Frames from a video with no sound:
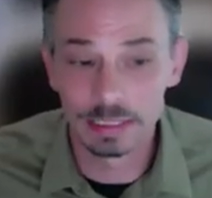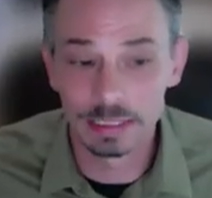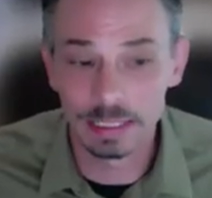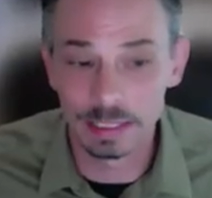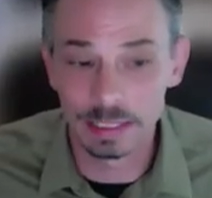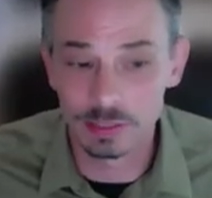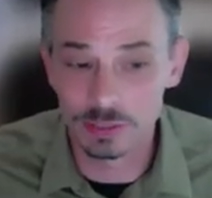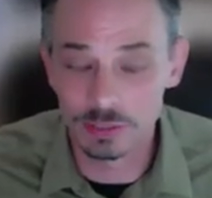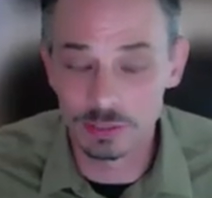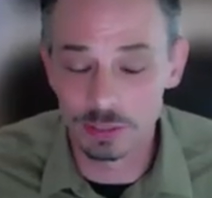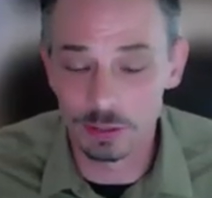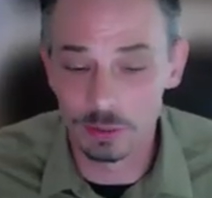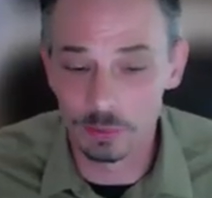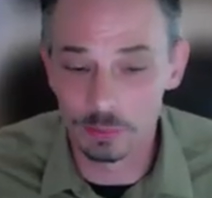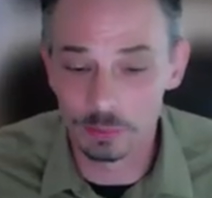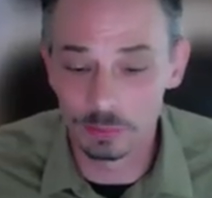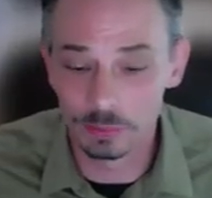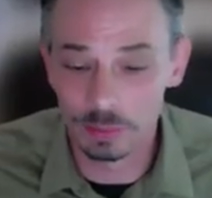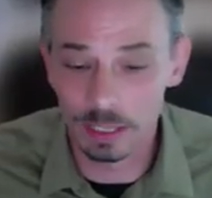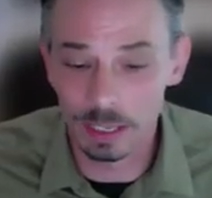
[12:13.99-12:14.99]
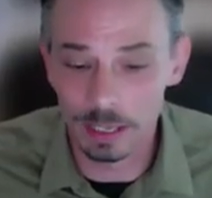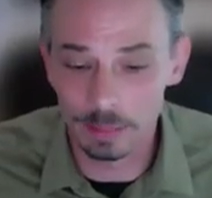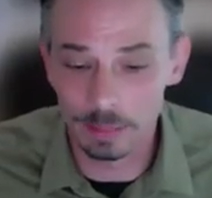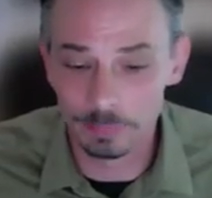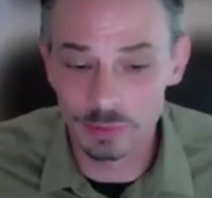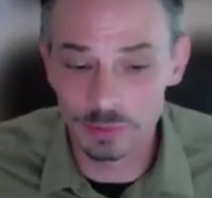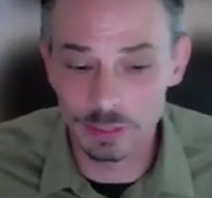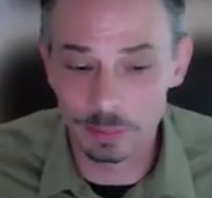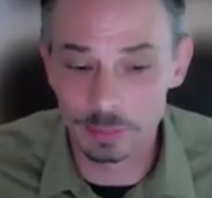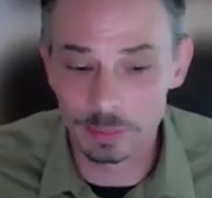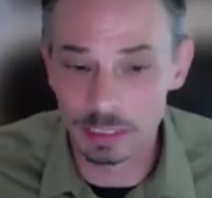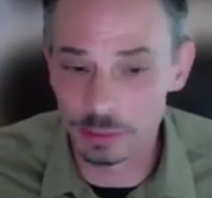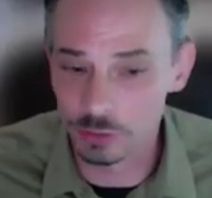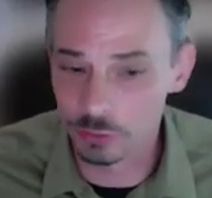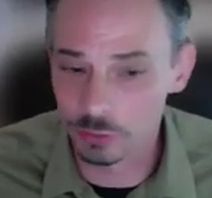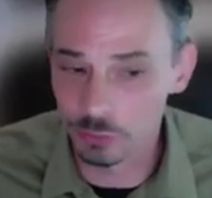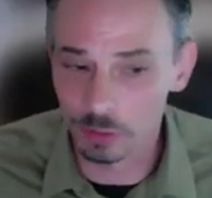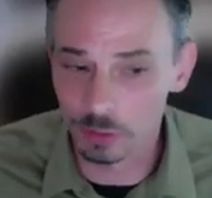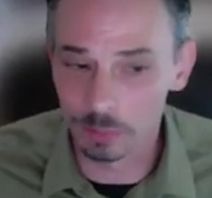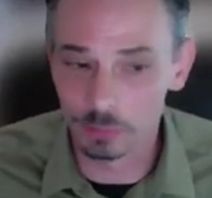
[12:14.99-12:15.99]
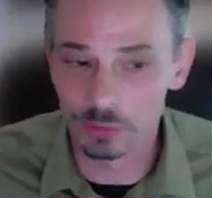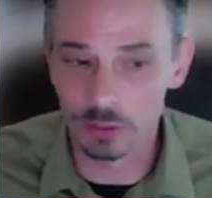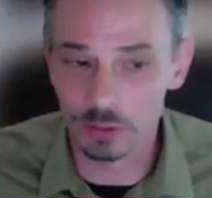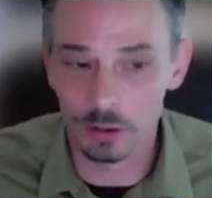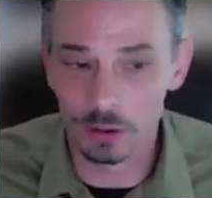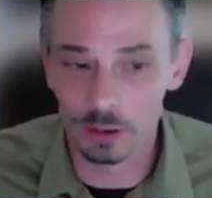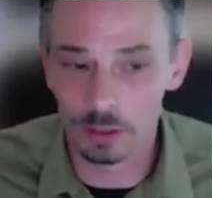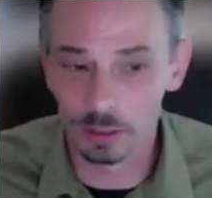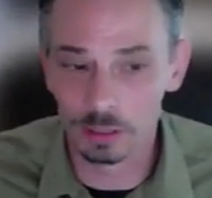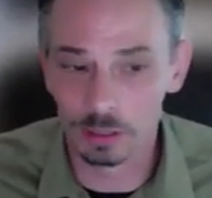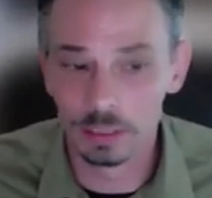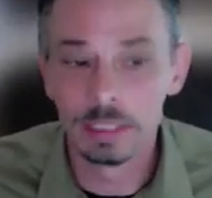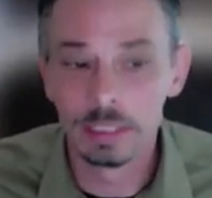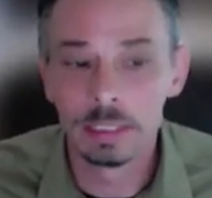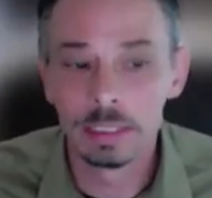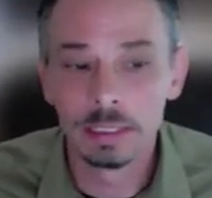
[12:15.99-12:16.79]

And so um, some of these storms are,